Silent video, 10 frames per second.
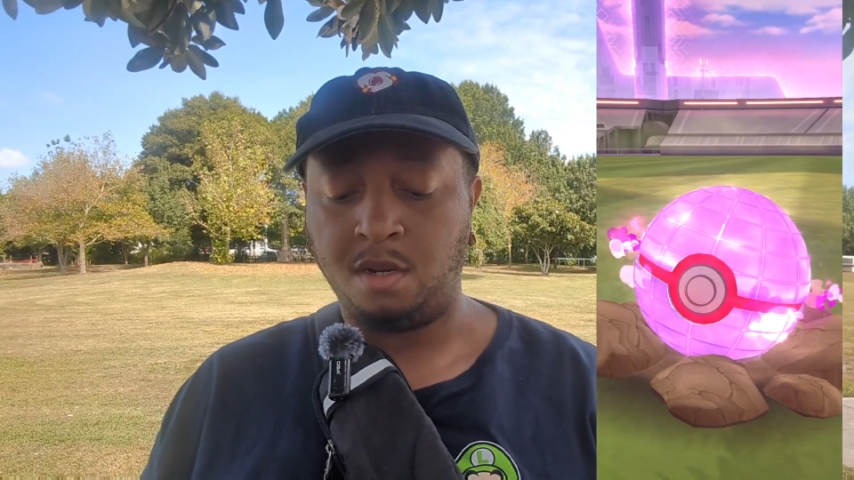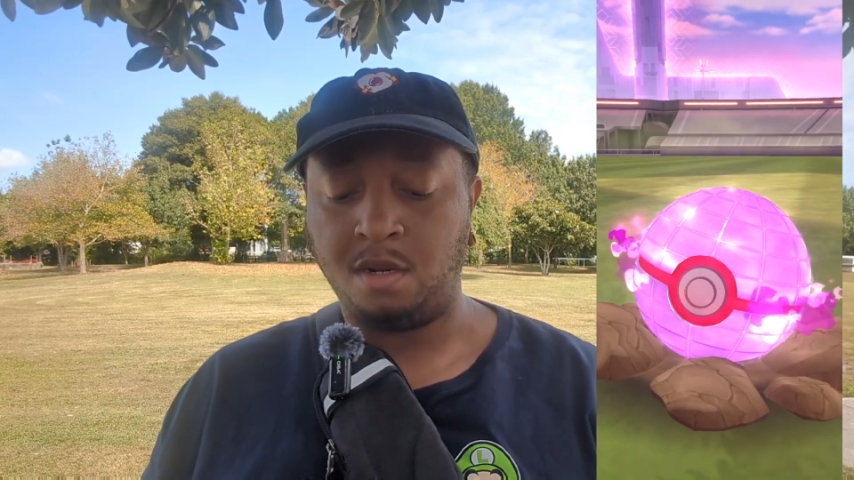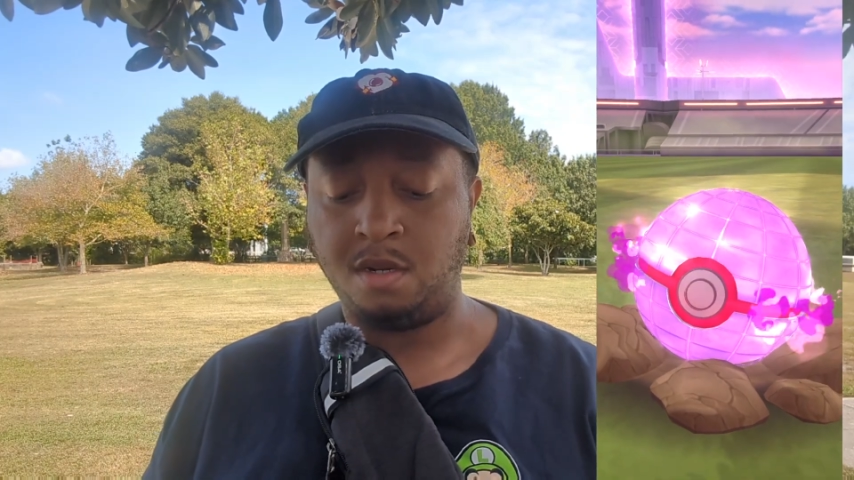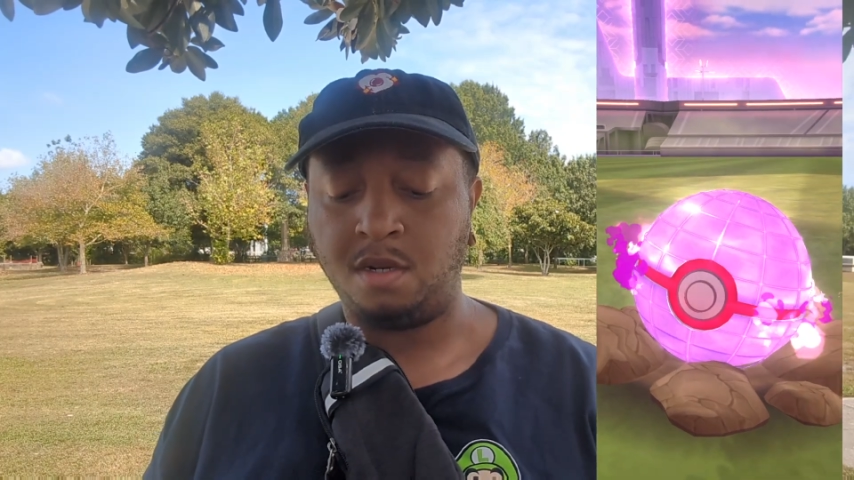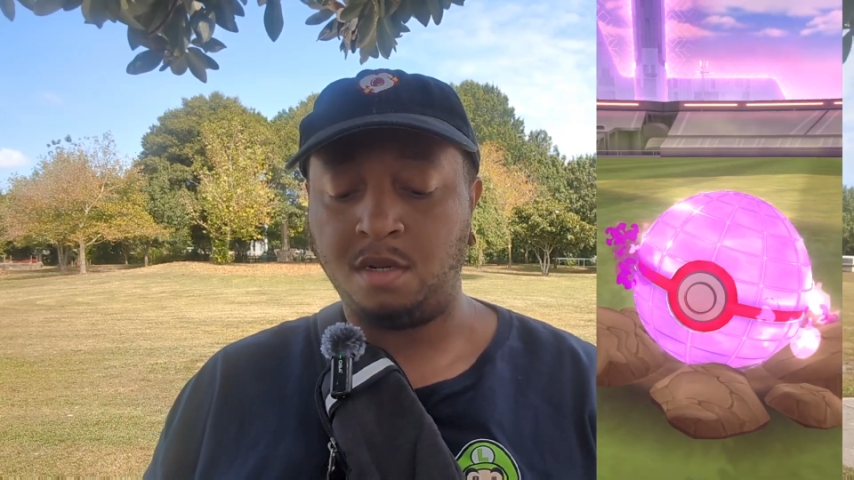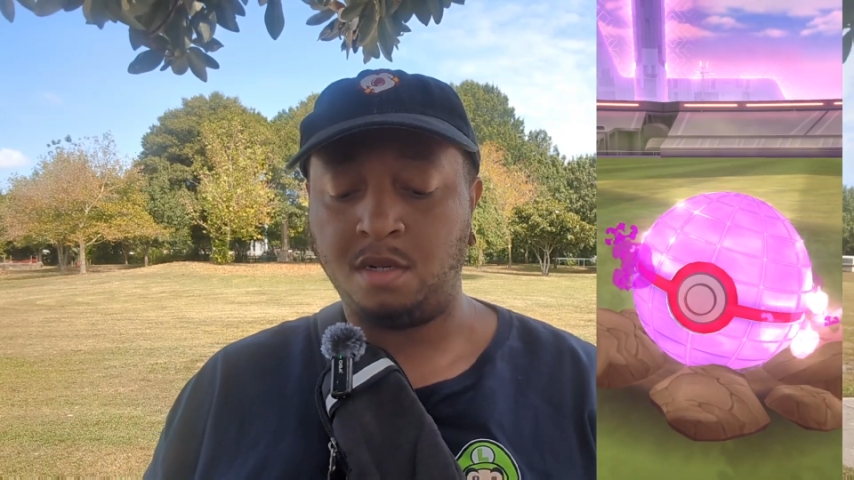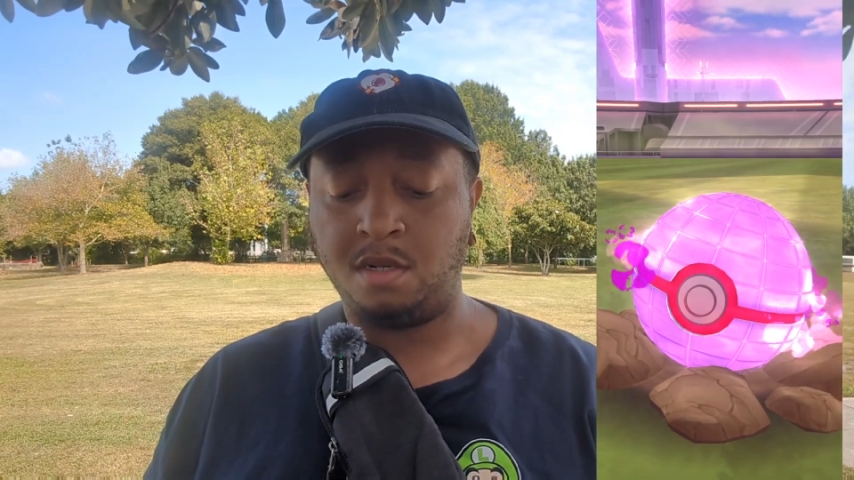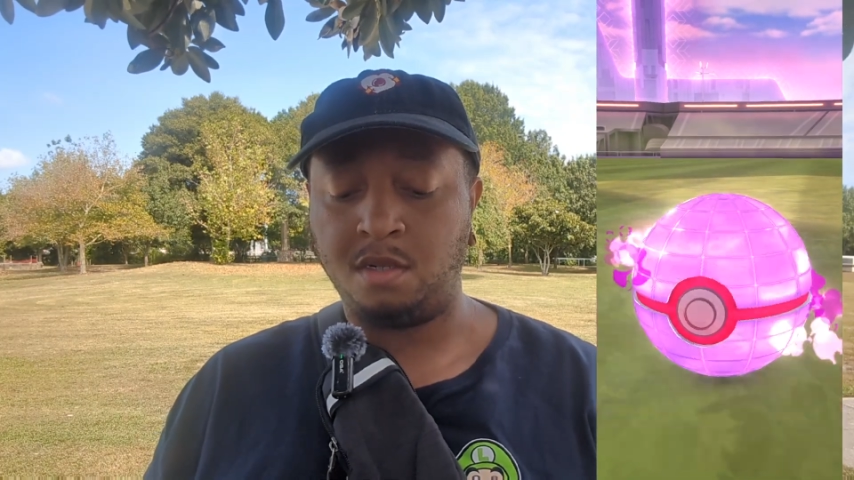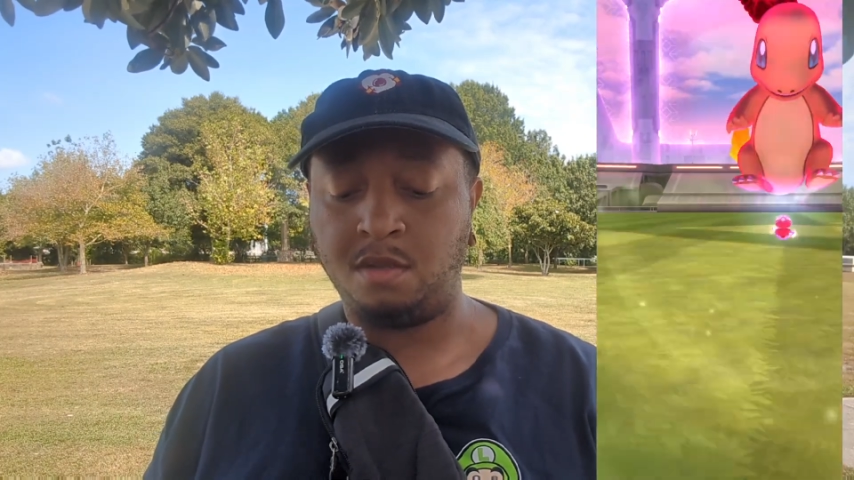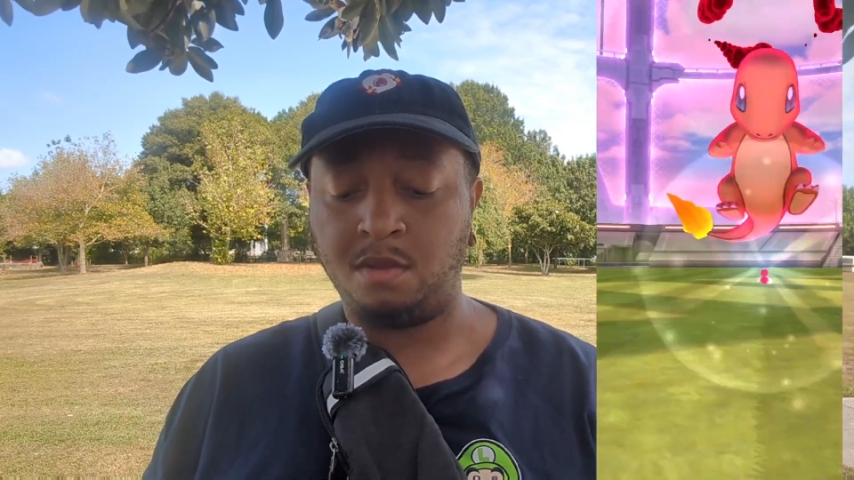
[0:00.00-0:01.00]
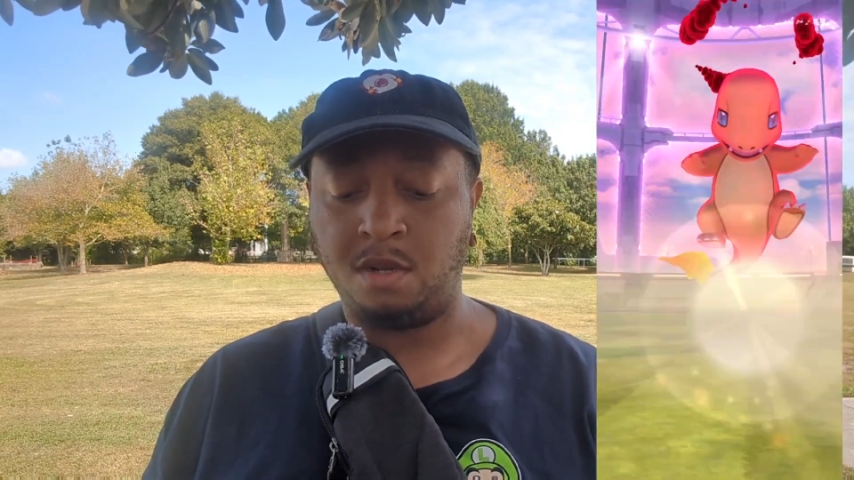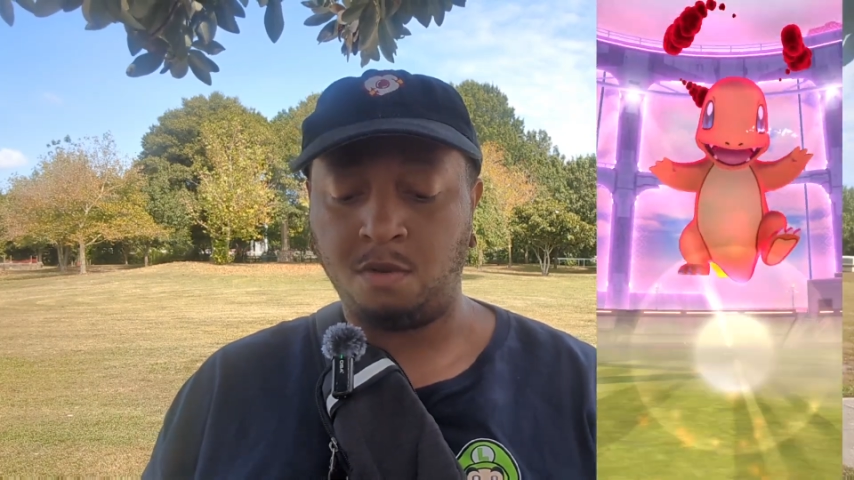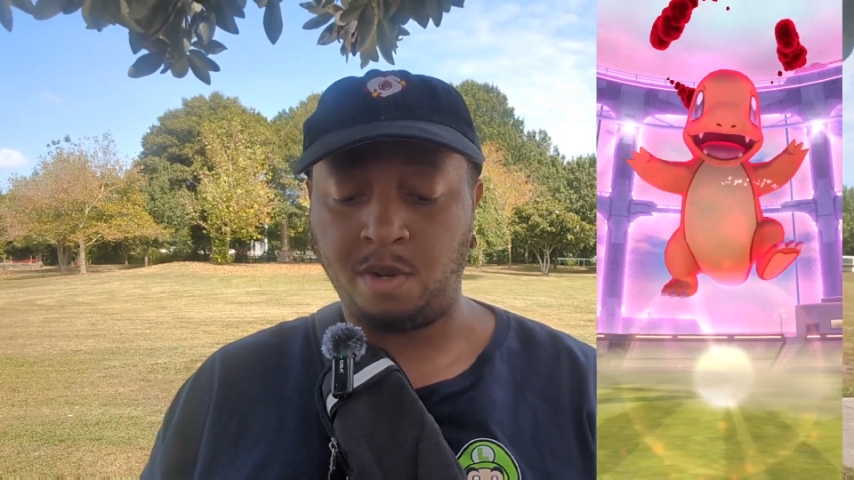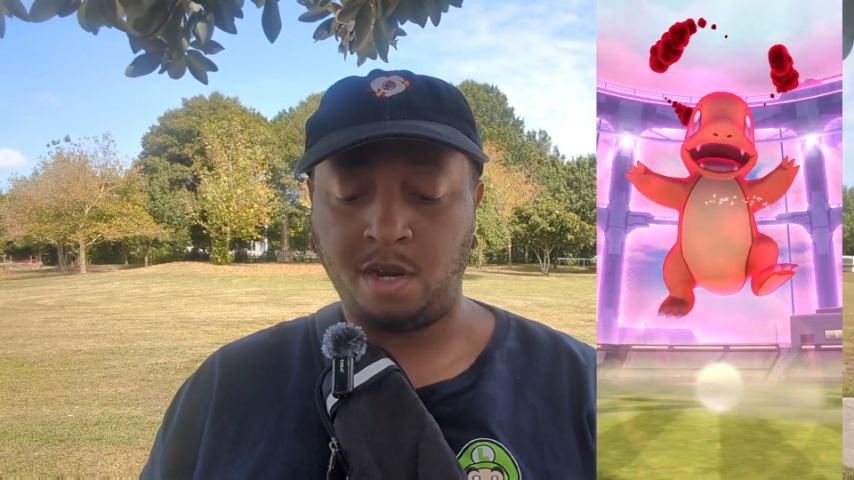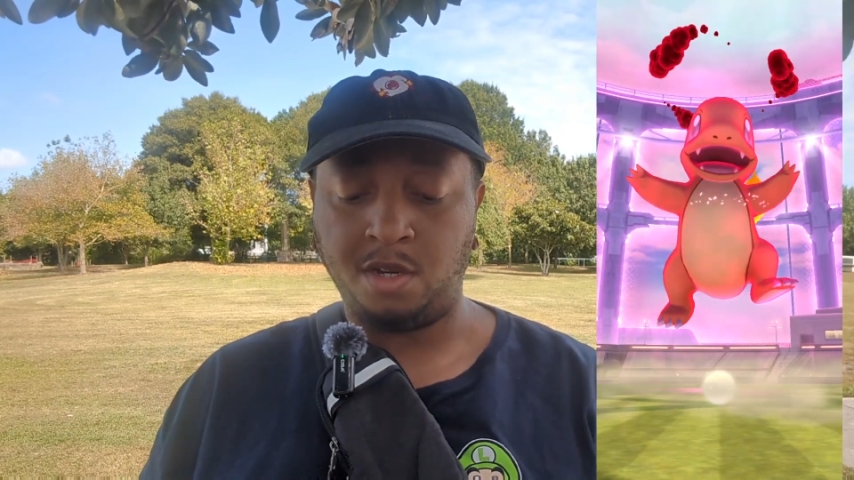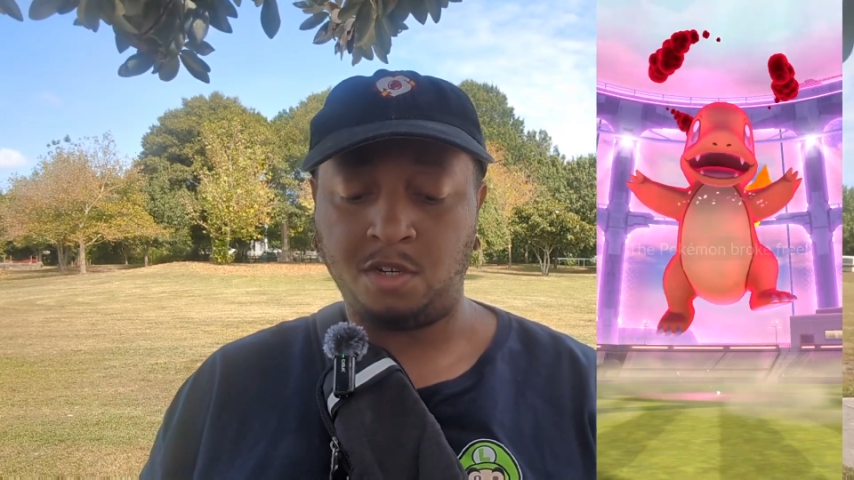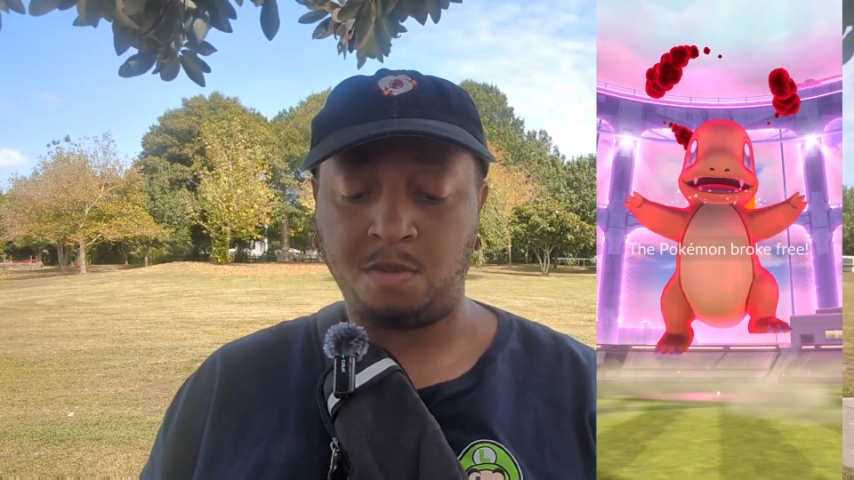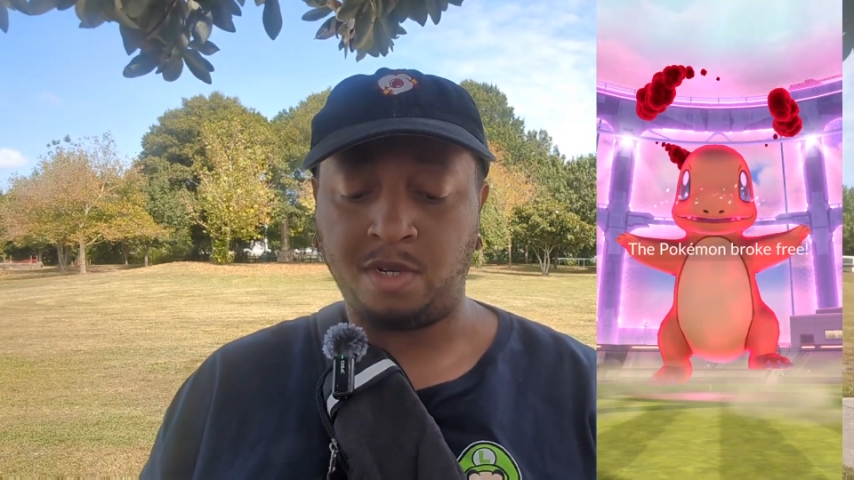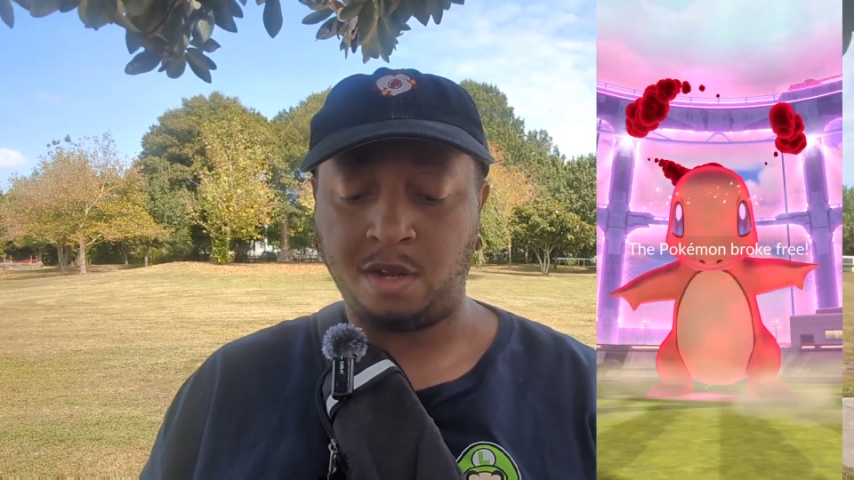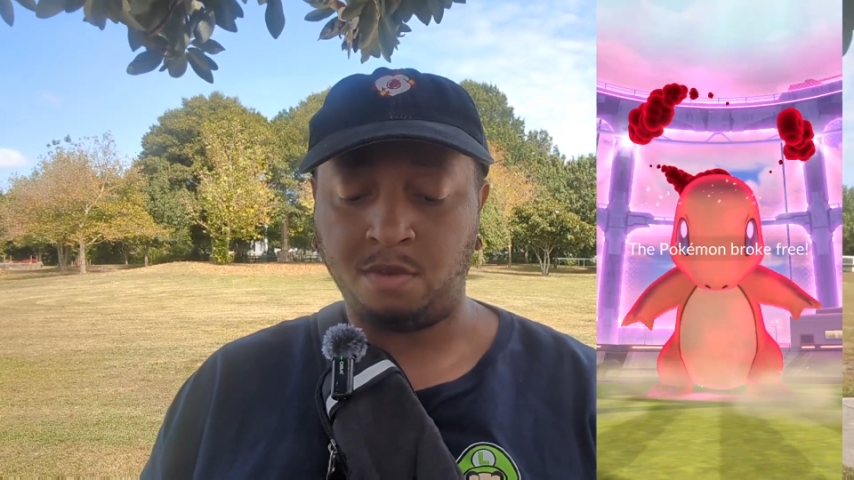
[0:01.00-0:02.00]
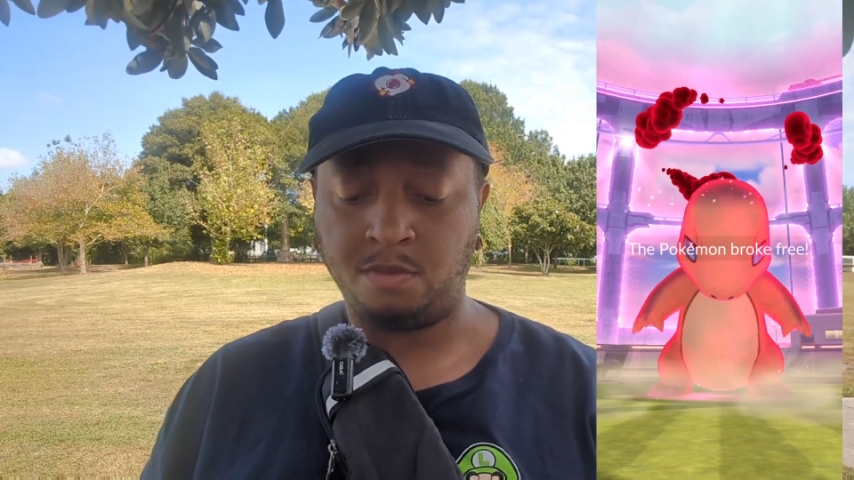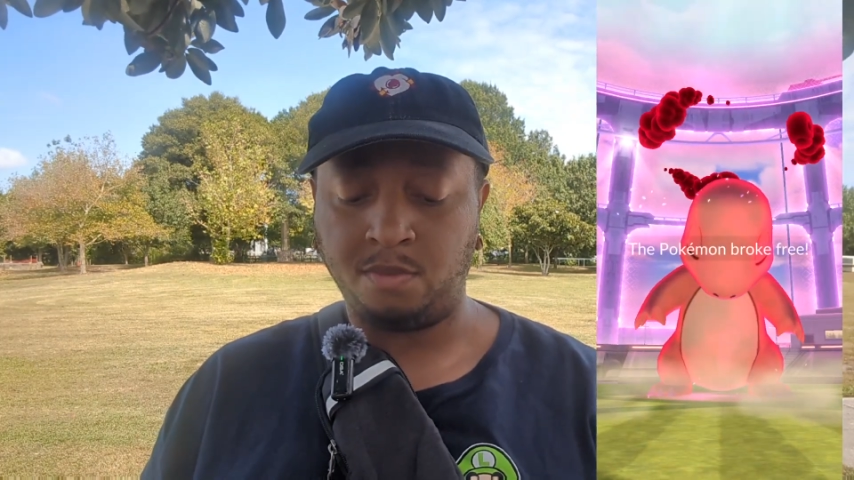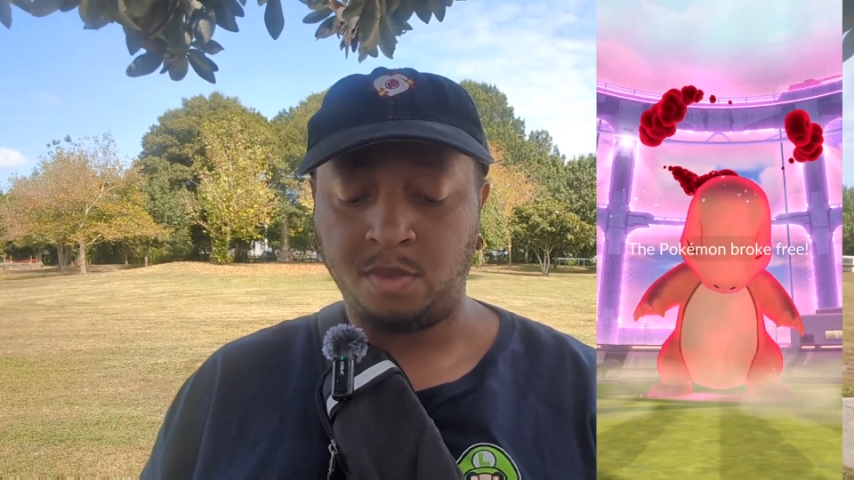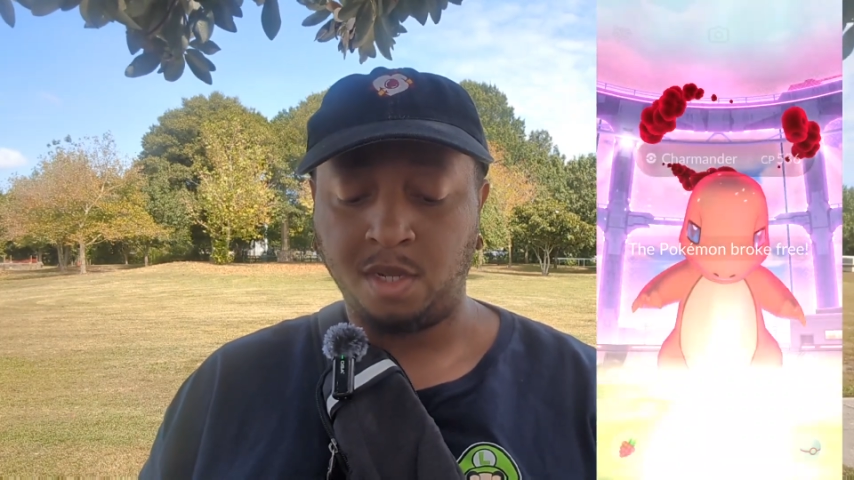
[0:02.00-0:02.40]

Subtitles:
Oh, and it jumps out.